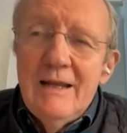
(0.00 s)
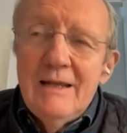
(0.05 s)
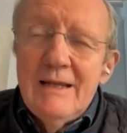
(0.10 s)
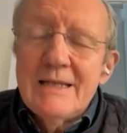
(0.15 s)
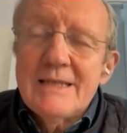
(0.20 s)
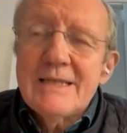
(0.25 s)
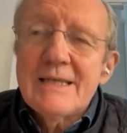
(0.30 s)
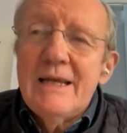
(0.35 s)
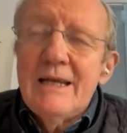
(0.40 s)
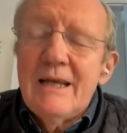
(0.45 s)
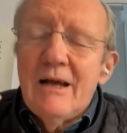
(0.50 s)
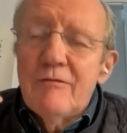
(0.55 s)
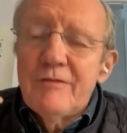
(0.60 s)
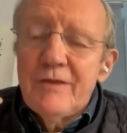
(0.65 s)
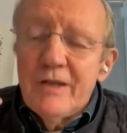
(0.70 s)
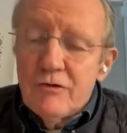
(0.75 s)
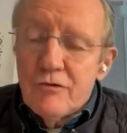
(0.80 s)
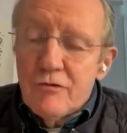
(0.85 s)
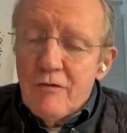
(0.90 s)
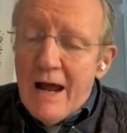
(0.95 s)
let's say,
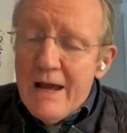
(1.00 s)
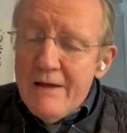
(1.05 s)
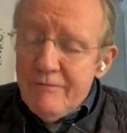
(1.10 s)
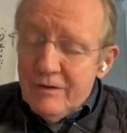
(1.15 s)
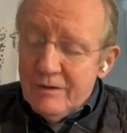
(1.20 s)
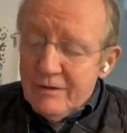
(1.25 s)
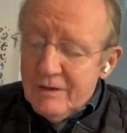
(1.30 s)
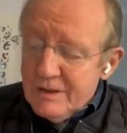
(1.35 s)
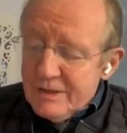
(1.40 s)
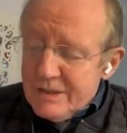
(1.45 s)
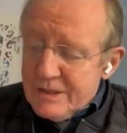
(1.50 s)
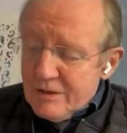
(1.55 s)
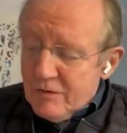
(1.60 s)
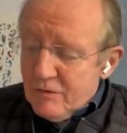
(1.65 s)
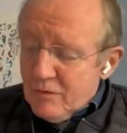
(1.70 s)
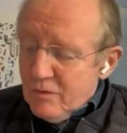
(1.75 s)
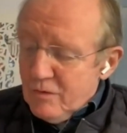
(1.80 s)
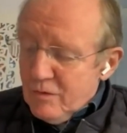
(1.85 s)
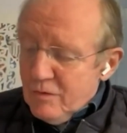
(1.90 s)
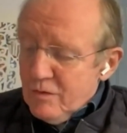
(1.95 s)
of the drivers
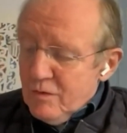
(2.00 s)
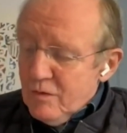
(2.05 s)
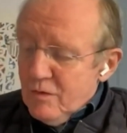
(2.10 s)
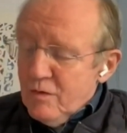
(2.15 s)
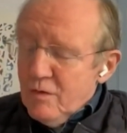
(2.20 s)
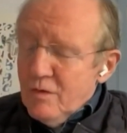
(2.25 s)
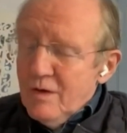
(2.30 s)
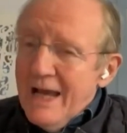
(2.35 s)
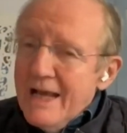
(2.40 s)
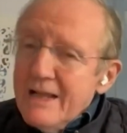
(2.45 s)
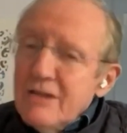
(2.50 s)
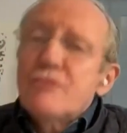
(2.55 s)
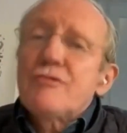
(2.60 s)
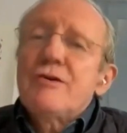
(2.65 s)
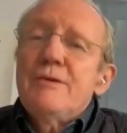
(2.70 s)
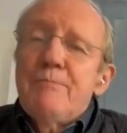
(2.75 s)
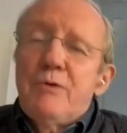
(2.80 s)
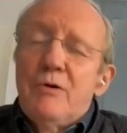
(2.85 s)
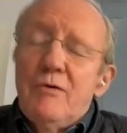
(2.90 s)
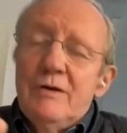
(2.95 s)
or, or
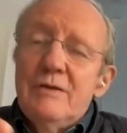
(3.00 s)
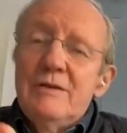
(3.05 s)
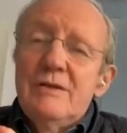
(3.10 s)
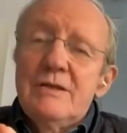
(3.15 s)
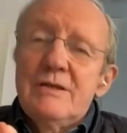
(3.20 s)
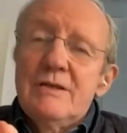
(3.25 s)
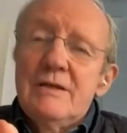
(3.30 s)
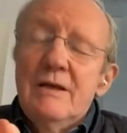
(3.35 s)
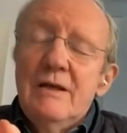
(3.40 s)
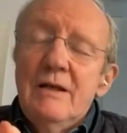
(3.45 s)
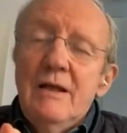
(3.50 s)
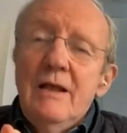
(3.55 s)
entry points,